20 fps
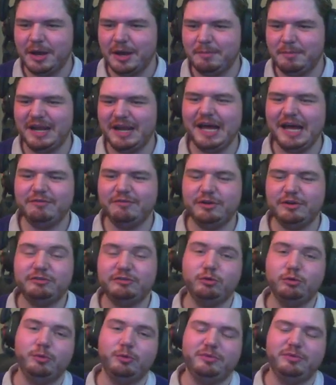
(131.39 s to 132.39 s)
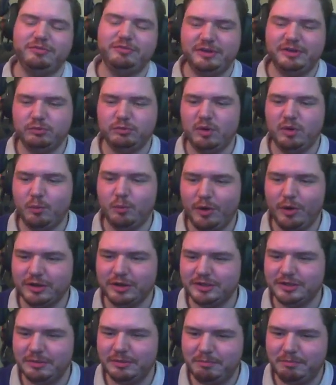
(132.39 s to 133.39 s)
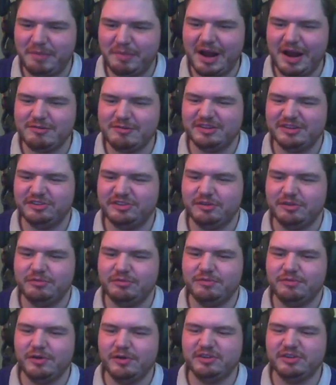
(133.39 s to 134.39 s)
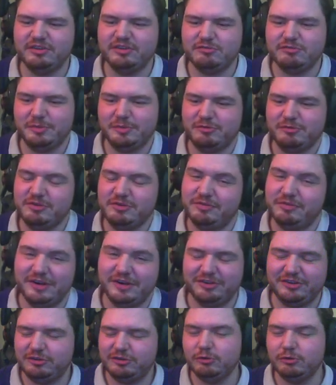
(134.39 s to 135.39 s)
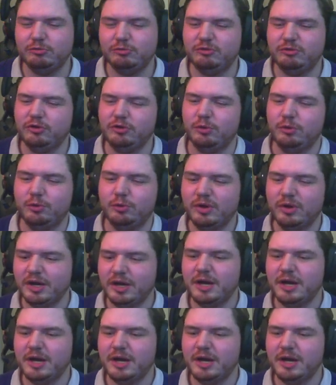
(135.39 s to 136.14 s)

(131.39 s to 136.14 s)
Milan versus Dortmund finished 1-1. Paris versus Real Madrid finished 2-2.